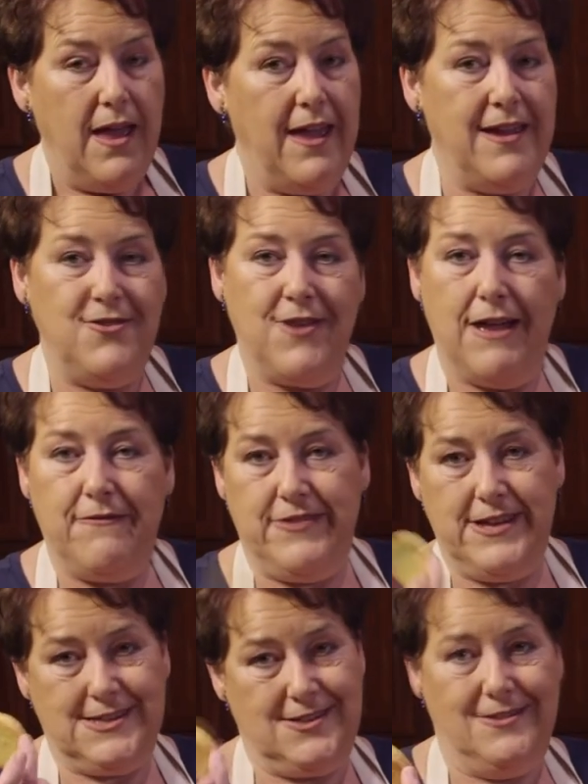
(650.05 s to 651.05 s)
and you have
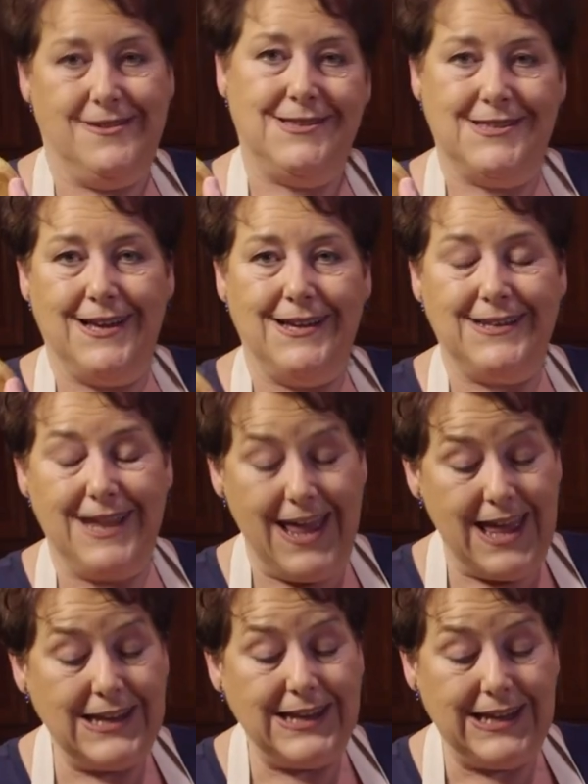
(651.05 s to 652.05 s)
this on the side,
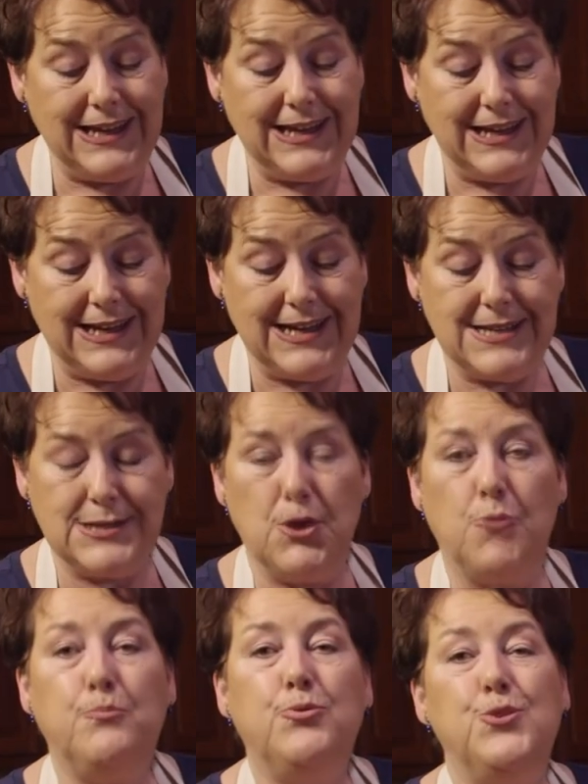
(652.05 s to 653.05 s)
and it is
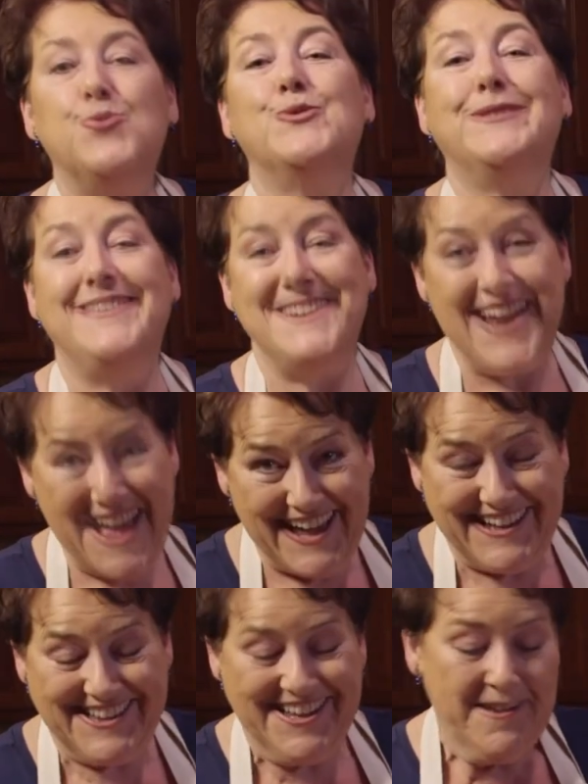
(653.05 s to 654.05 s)
a pure
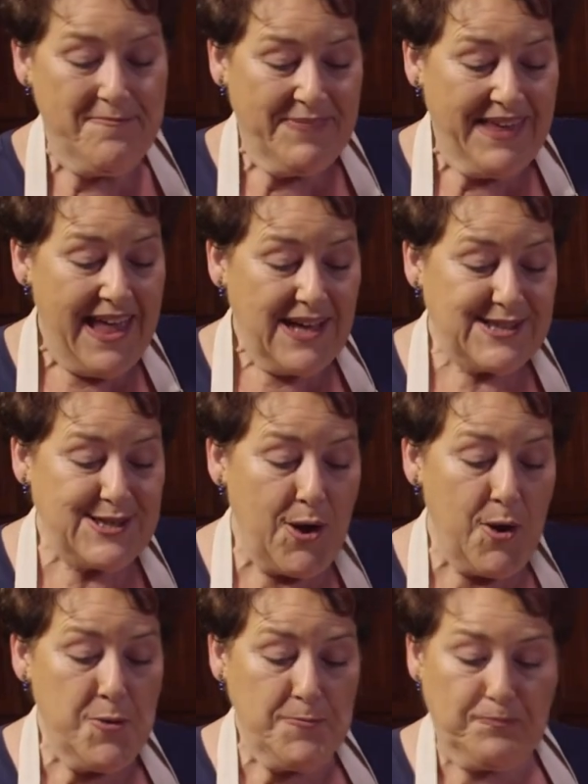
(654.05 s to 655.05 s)
delight.
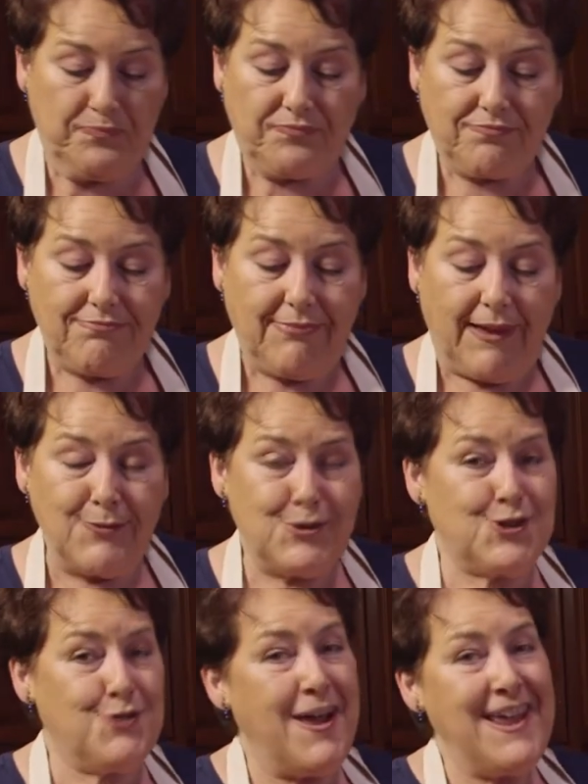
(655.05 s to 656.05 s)
So
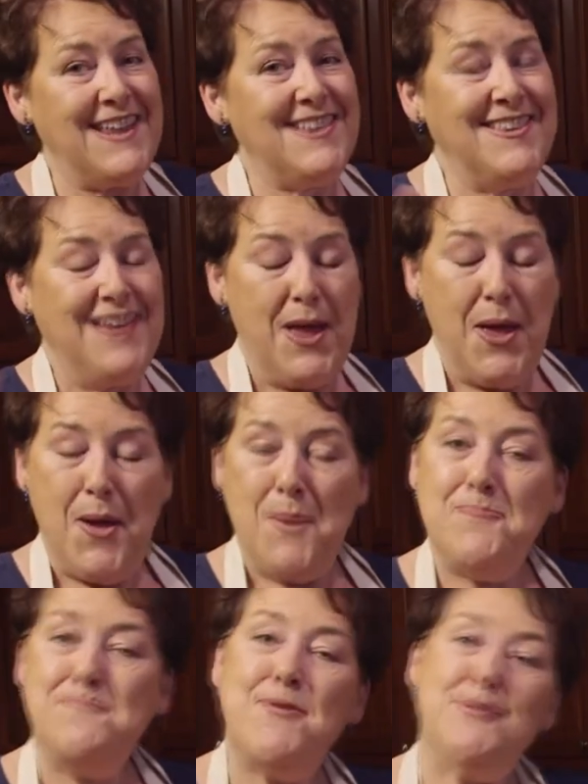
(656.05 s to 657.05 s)
try it,
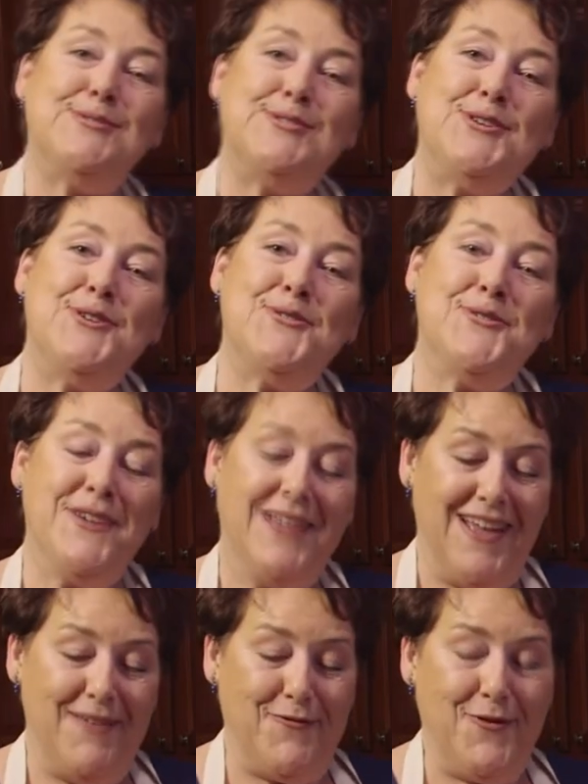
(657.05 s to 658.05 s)
post your
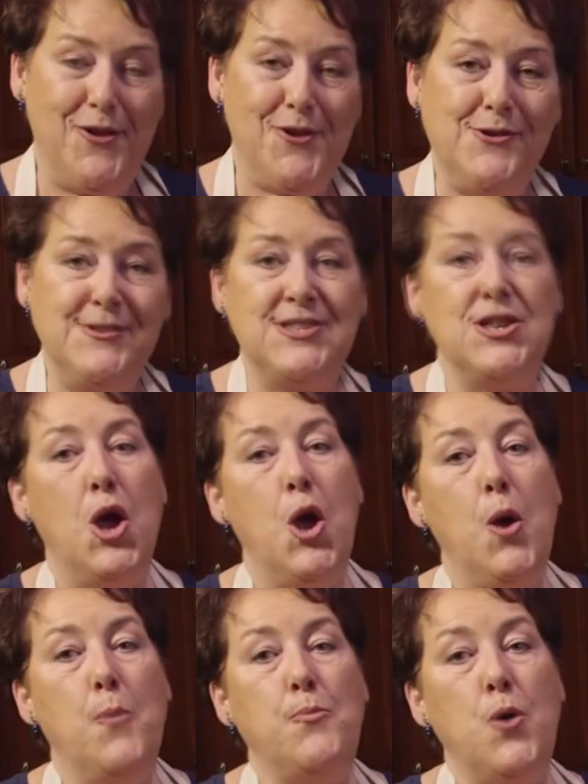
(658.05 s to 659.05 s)
photos,
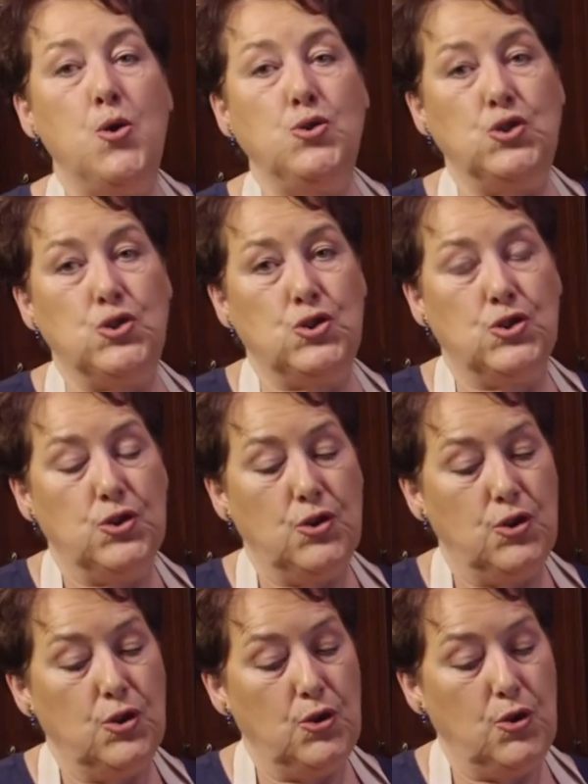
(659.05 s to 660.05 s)
post
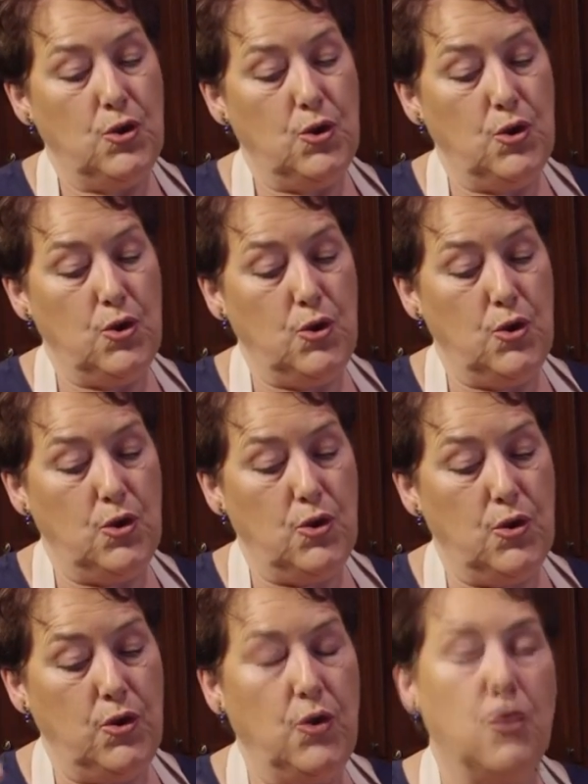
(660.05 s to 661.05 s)

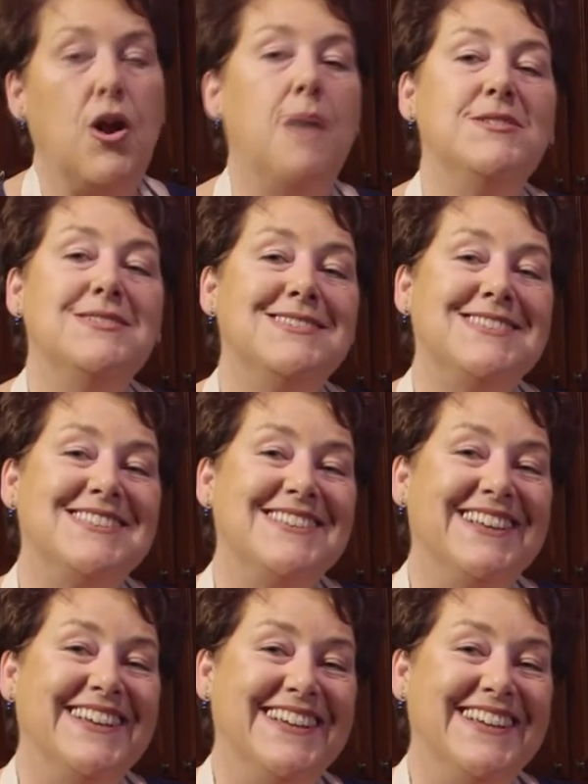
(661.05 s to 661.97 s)
your comments,